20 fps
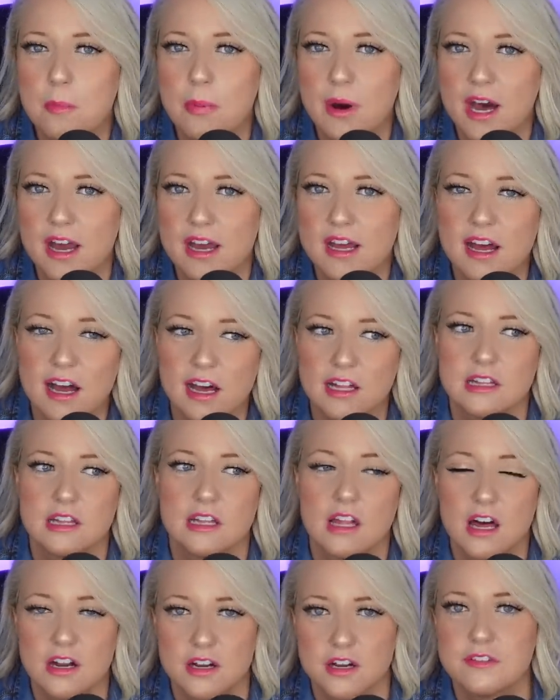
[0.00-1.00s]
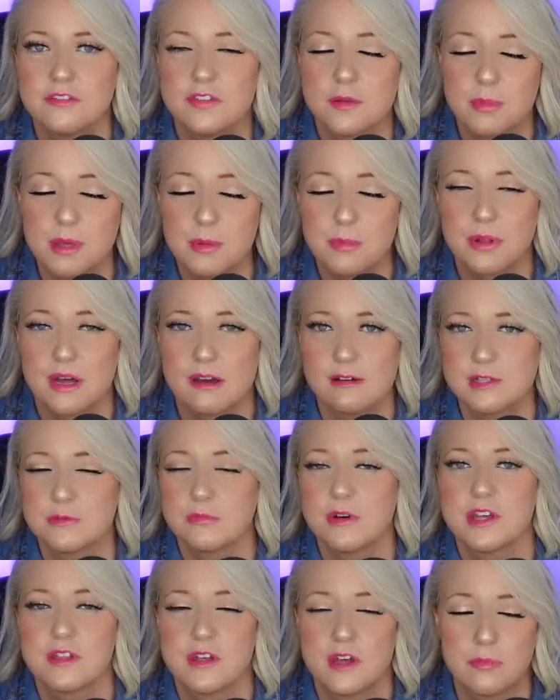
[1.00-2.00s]
but a lot of the people I
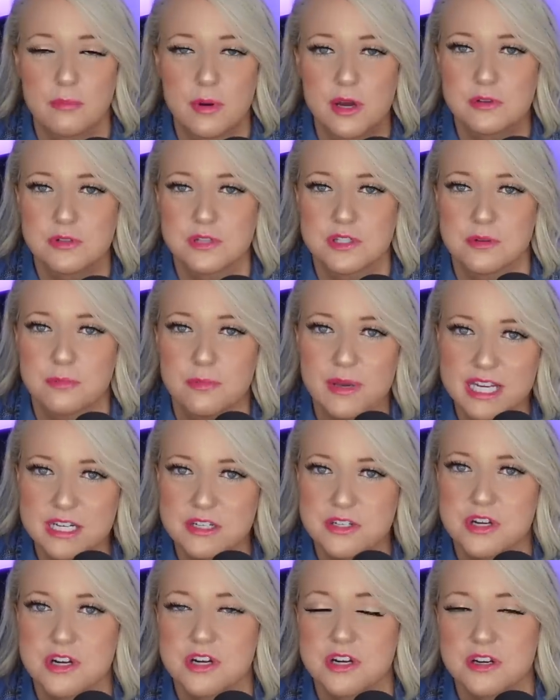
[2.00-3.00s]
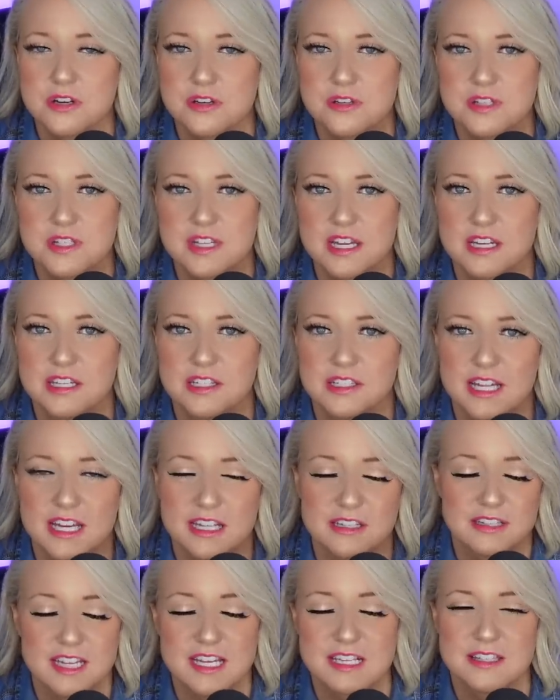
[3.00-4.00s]
was with had posted pictures and
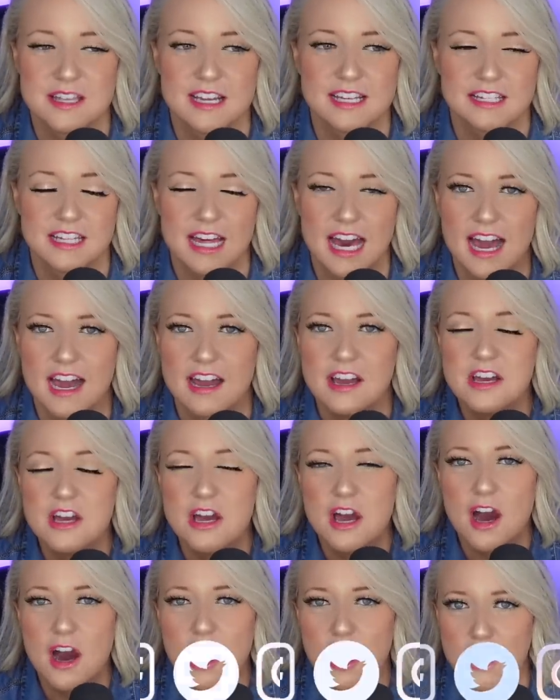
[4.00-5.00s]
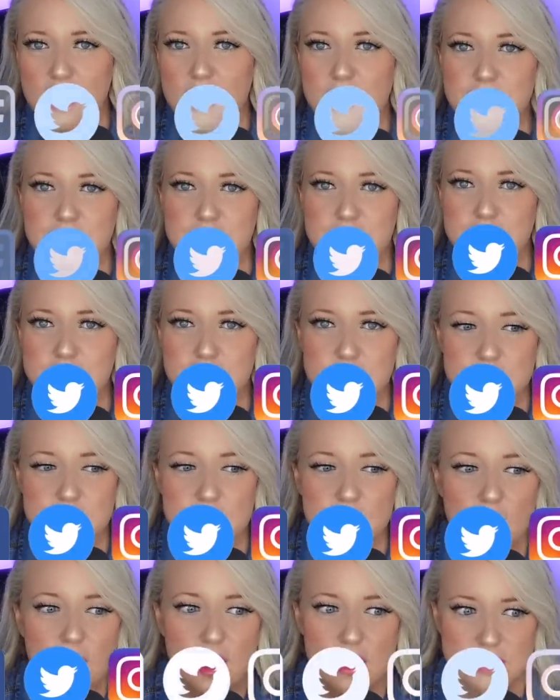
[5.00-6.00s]
things like that of
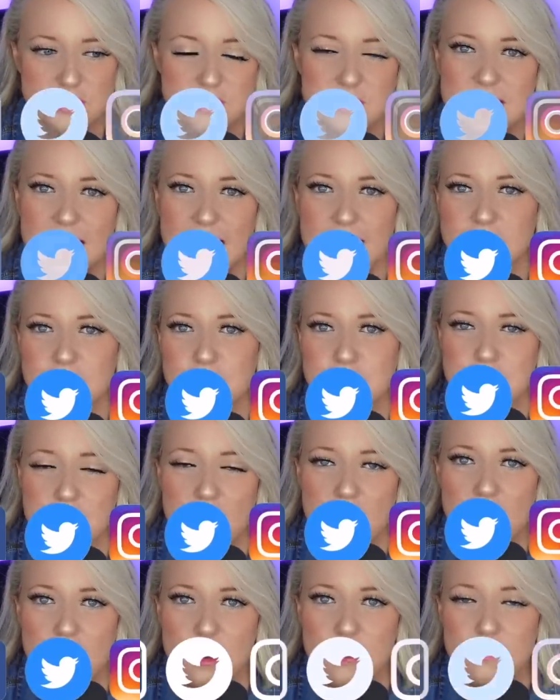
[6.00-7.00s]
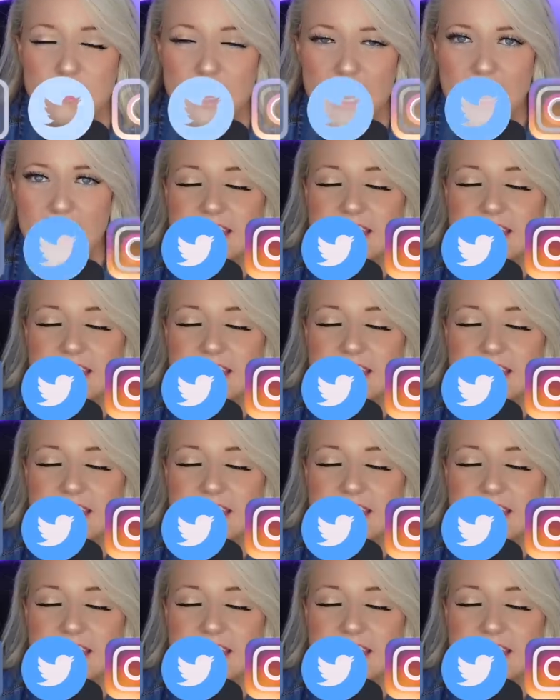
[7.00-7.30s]
us at the show.